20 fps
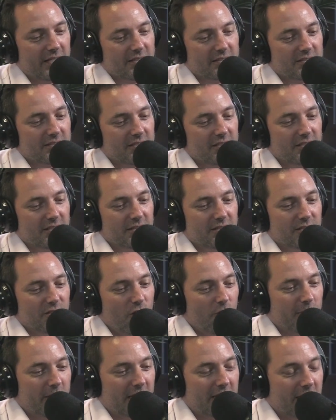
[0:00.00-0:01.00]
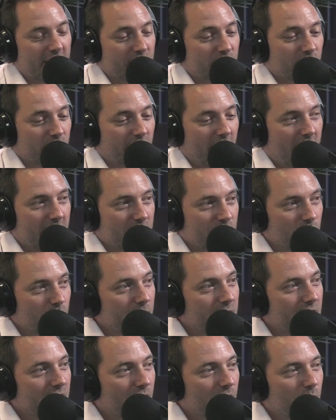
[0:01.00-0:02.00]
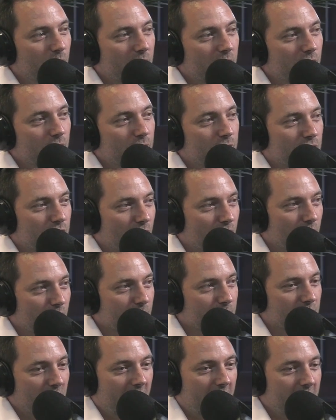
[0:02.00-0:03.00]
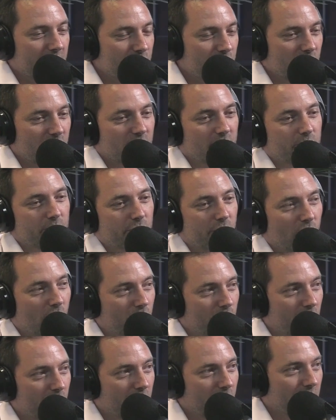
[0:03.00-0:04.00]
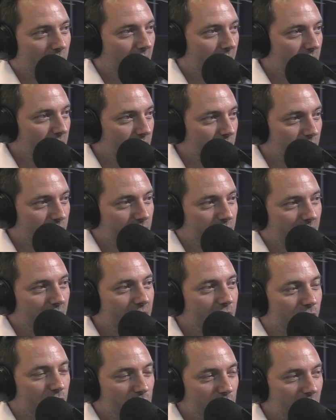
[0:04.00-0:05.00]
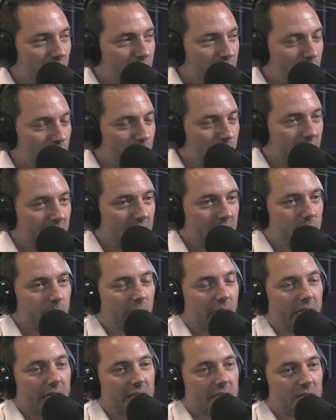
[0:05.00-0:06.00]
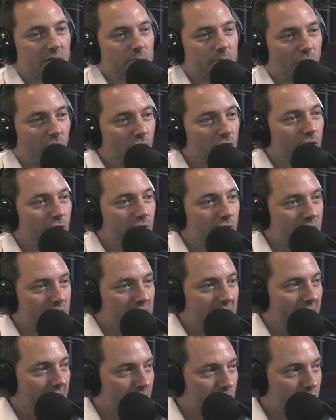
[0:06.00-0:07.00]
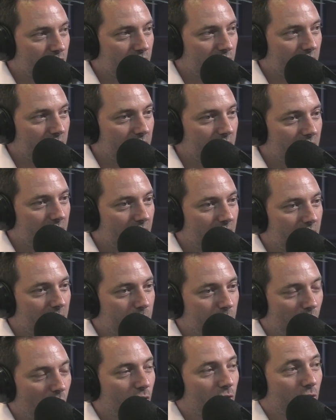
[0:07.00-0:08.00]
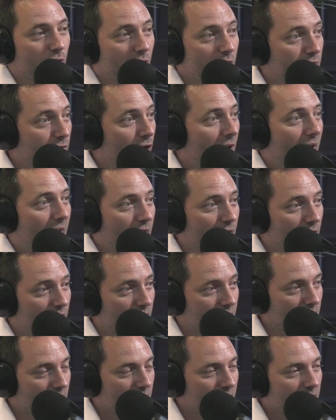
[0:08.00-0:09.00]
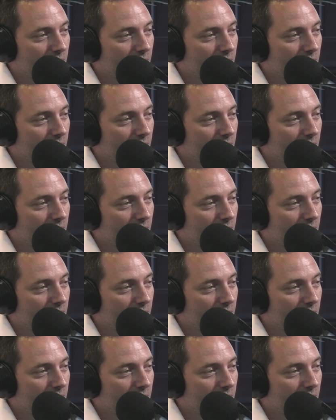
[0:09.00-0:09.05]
is the nomenclature, right? So we use terms agent and broker kind of interchangeably, but the broker is actually the broker of record.